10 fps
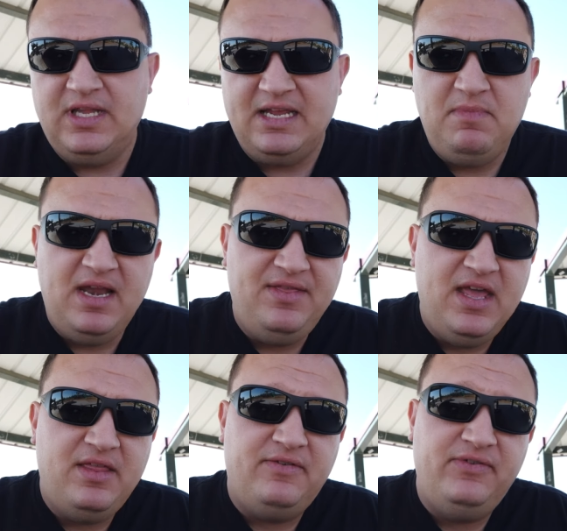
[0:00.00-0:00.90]
unlike many of
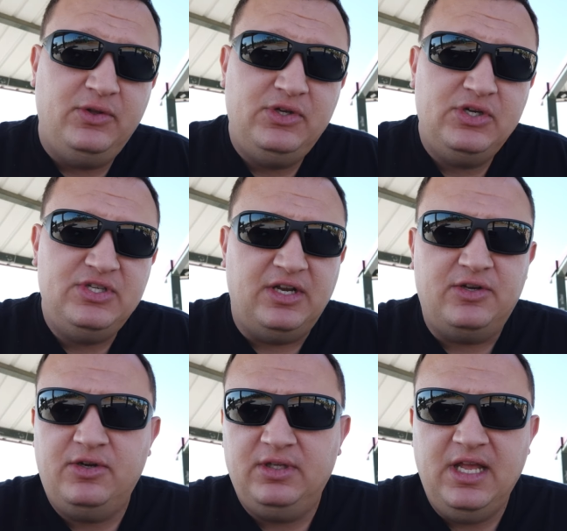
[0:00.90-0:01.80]
the other filters that are
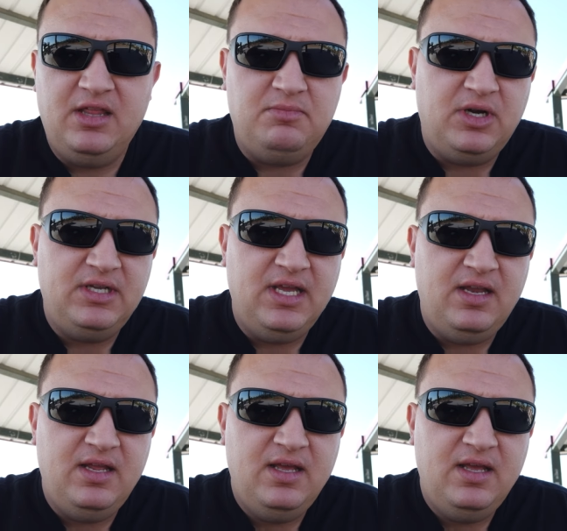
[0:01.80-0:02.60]
currently on the market,